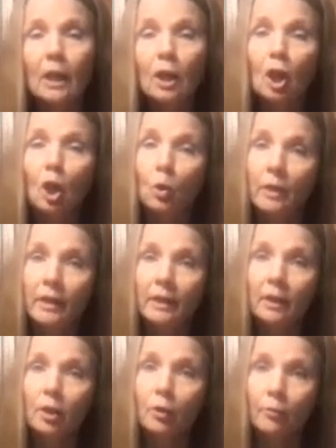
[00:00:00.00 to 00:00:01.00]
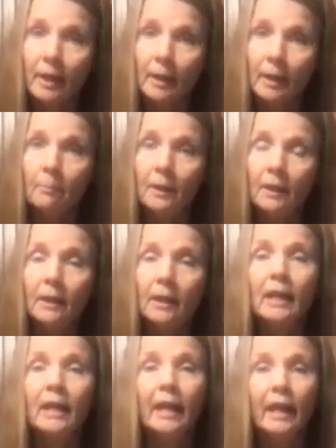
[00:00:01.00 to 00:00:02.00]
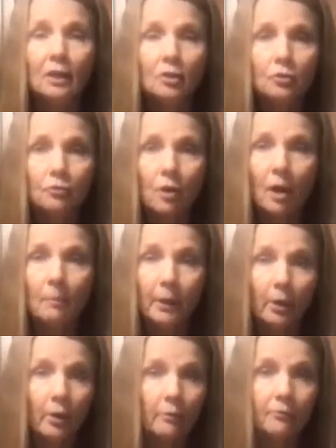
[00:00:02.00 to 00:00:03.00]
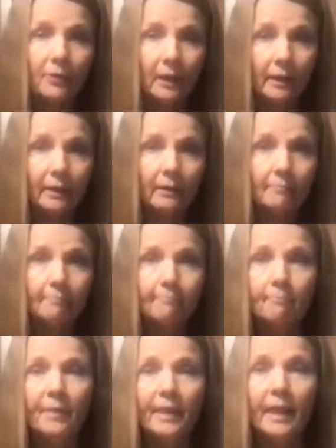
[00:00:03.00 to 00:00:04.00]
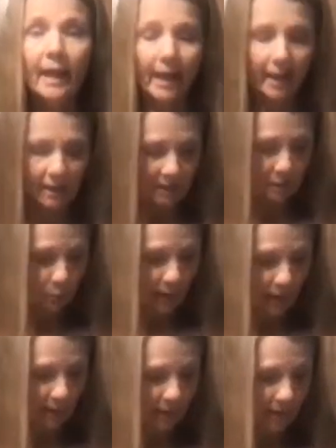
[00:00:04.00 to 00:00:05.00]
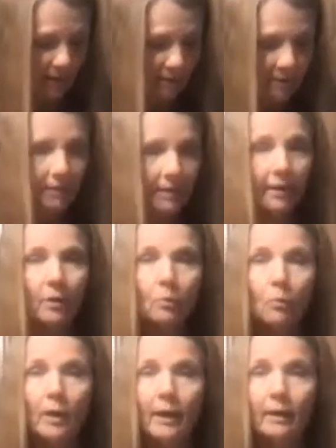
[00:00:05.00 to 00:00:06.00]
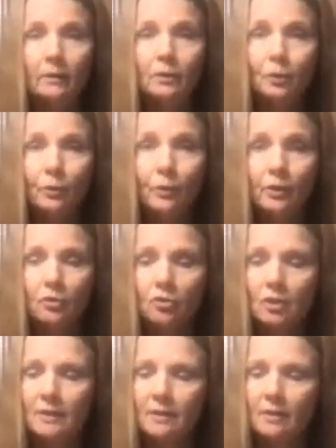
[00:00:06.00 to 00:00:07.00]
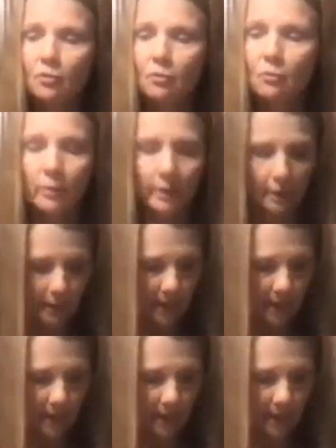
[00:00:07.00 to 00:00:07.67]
coconut cream and strawberry filling, as well as our wild orange essential oil,